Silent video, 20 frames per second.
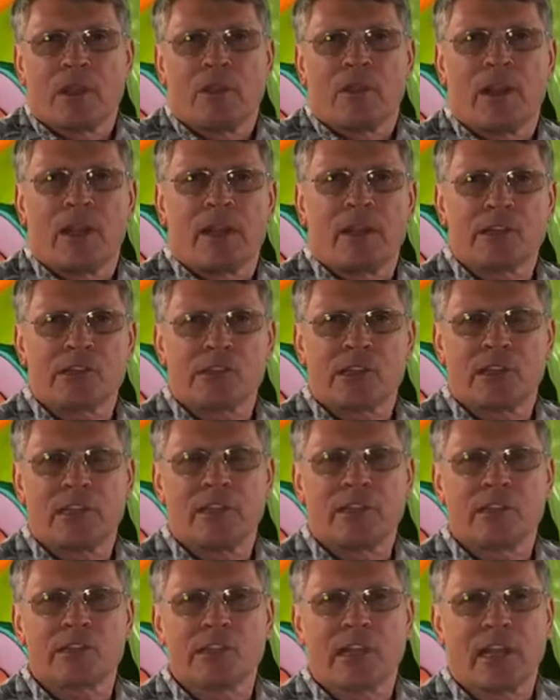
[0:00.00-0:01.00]
they listed in
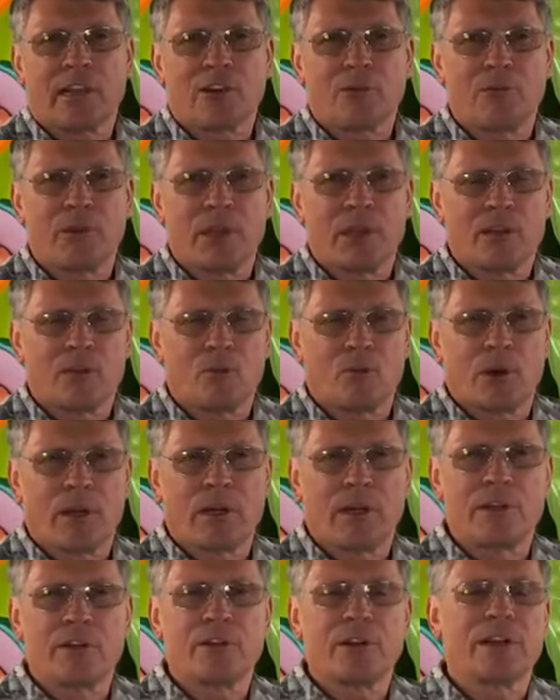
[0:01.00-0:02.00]
the encyclopedia
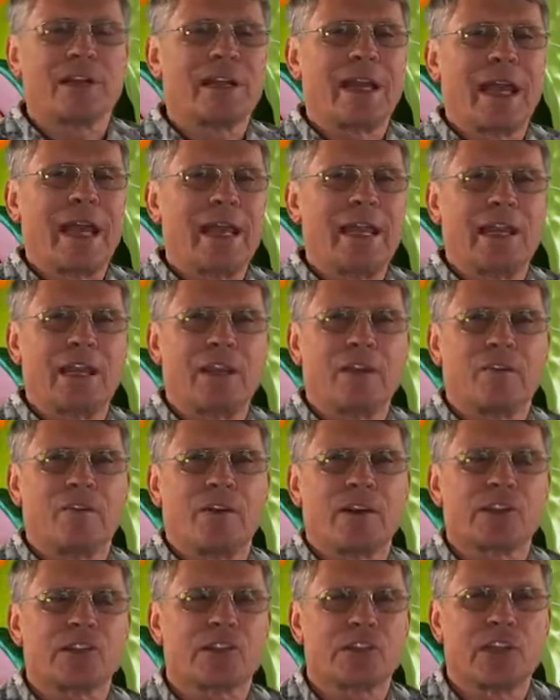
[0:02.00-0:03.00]
180
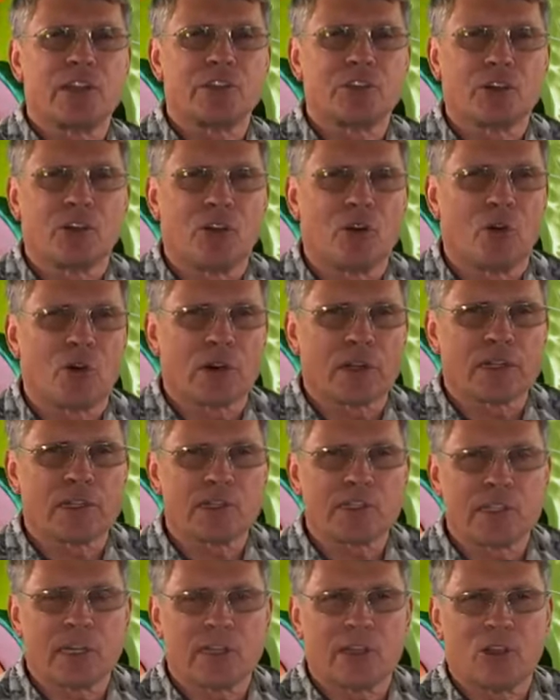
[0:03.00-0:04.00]
vestigial
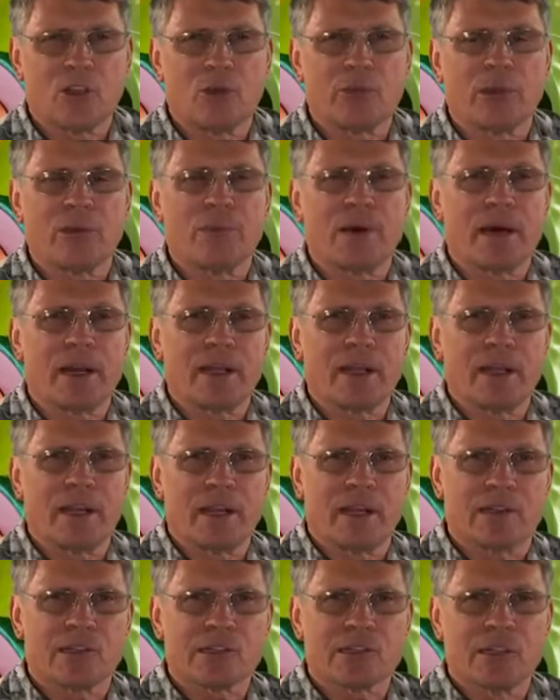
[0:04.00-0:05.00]
organs that the human body
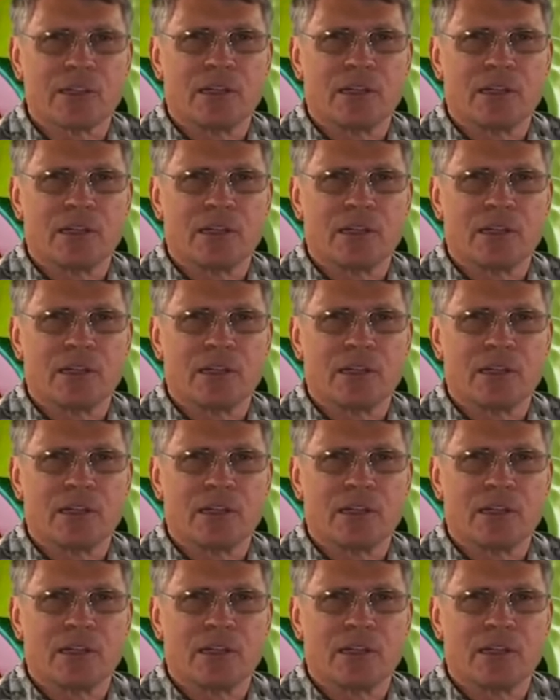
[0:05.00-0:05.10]
has.